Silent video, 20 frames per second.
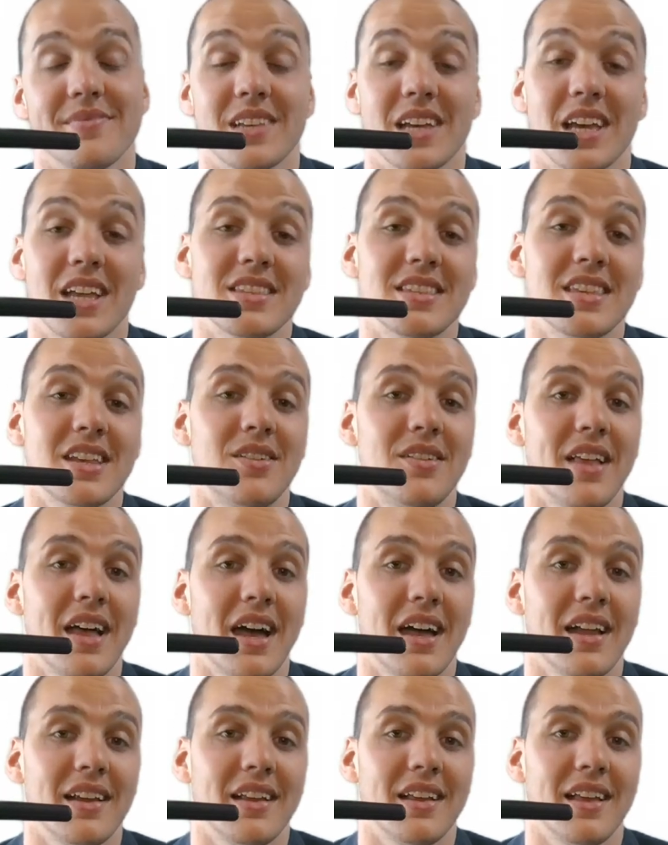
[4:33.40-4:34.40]
Consider
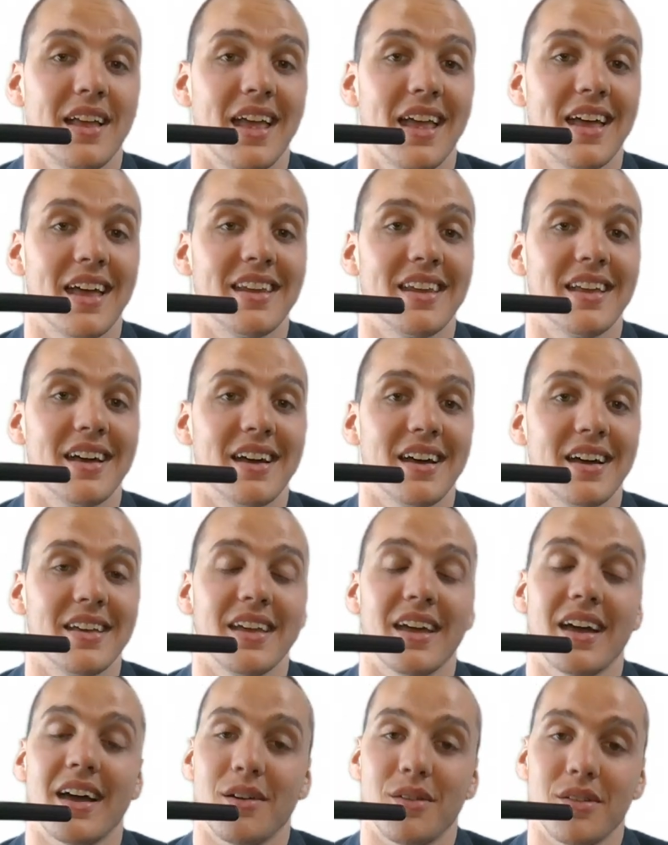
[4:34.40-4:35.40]
that, and
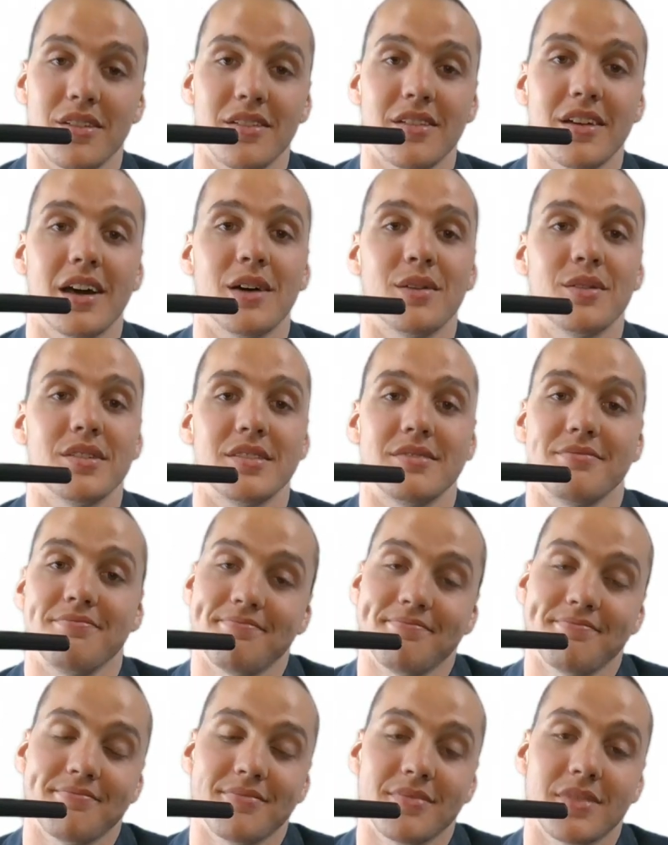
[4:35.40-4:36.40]
yeah, I would
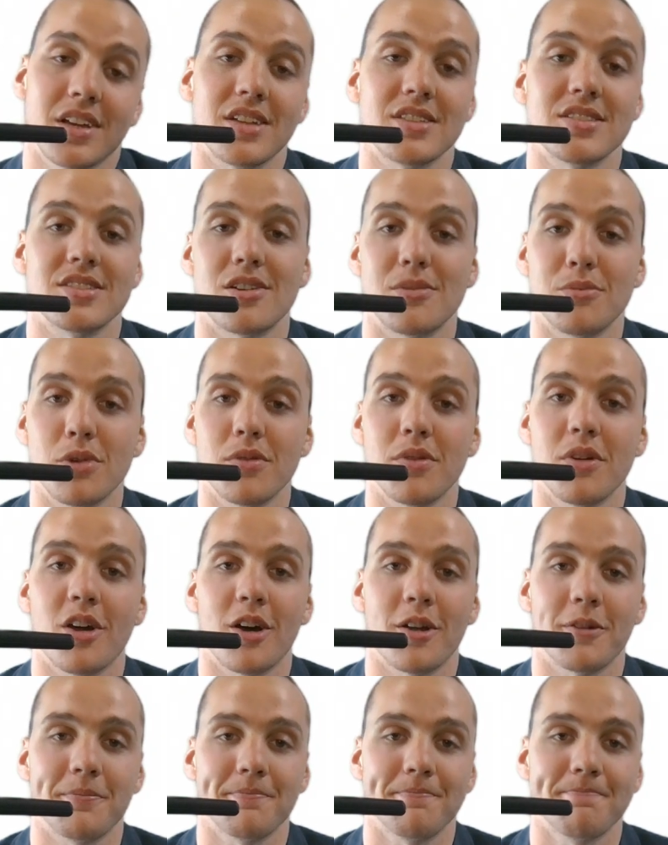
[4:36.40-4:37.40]
consider moving
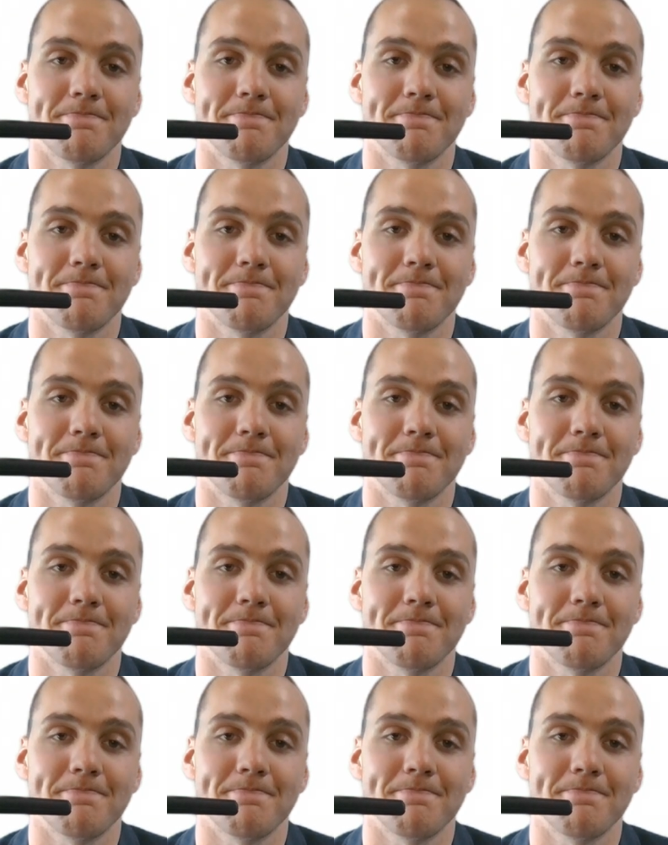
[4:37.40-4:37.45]
on.